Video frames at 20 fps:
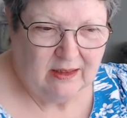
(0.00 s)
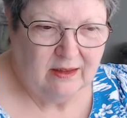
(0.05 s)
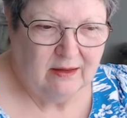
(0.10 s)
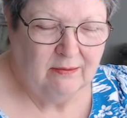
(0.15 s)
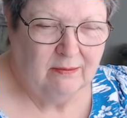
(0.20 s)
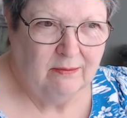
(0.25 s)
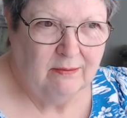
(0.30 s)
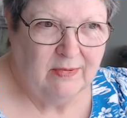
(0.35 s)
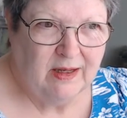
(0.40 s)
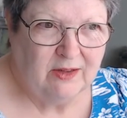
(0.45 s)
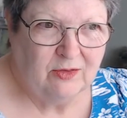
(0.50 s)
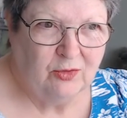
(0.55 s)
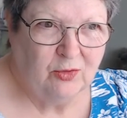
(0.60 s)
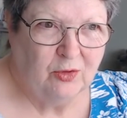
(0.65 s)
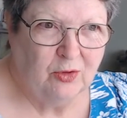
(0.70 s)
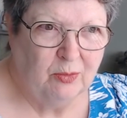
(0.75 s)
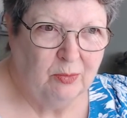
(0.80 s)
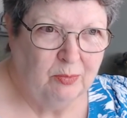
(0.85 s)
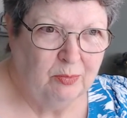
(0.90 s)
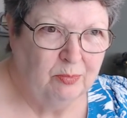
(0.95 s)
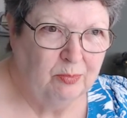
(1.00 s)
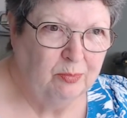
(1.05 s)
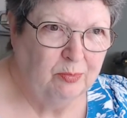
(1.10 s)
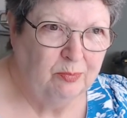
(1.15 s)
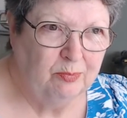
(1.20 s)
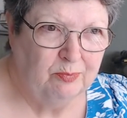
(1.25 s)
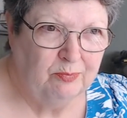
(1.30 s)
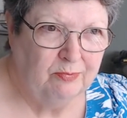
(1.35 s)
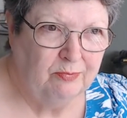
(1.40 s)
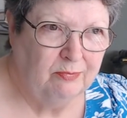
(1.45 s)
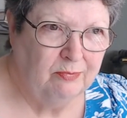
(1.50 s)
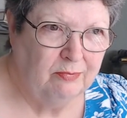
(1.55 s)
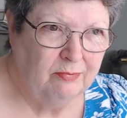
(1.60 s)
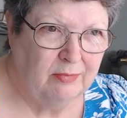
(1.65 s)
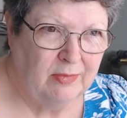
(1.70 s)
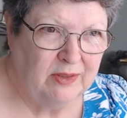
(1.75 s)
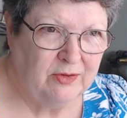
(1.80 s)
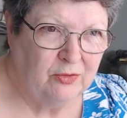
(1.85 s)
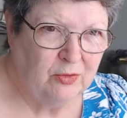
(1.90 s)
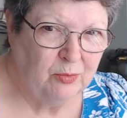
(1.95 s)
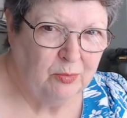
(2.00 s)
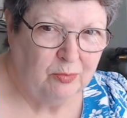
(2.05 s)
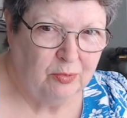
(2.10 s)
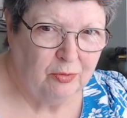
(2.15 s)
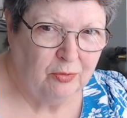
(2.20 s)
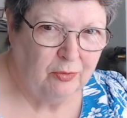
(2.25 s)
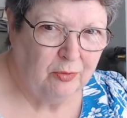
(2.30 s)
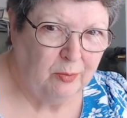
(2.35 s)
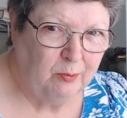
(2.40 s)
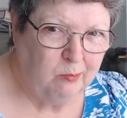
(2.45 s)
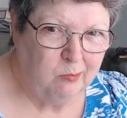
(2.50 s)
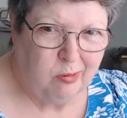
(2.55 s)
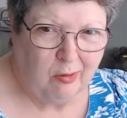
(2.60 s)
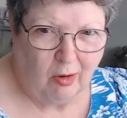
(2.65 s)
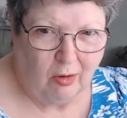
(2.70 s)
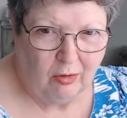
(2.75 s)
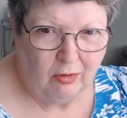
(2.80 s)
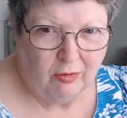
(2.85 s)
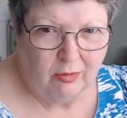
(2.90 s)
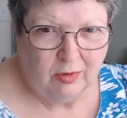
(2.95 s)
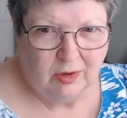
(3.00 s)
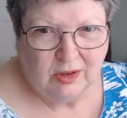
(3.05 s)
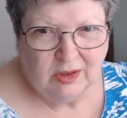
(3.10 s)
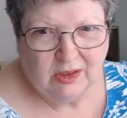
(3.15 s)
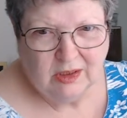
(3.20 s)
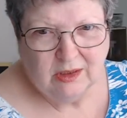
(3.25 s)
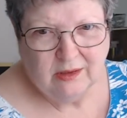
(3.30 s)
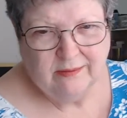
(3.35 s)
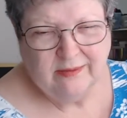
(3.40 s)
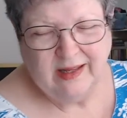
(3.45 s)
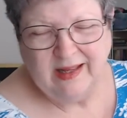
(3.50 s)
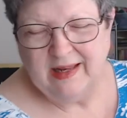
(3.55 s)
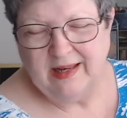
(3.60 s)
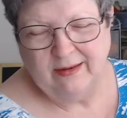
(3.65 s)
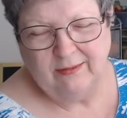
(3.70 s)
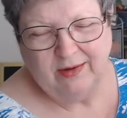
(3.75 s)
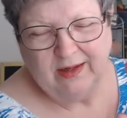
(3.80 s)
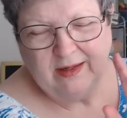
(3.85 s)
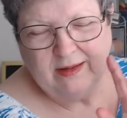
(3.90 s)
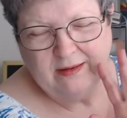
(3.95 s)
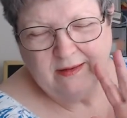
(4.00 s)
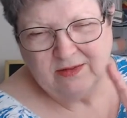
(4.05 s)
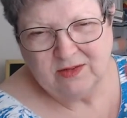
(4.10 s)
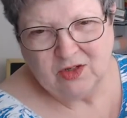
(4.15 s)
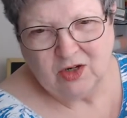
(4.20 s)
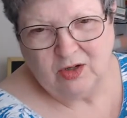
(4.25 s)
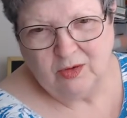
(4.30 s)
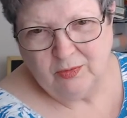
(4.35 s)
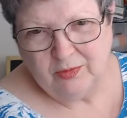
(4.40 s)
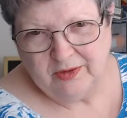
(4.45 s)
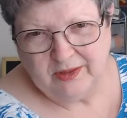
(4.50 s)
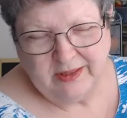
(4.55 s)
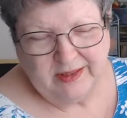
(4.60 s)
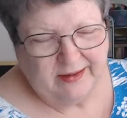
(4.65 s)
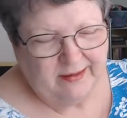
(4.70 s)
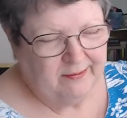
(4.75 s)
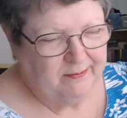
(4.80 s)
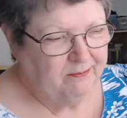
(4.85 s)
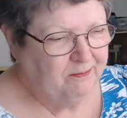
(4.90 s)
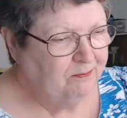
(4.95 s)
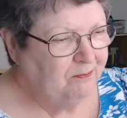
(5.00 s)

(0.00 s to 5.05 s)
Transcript: Metro, Metropol, anyway, started with an M.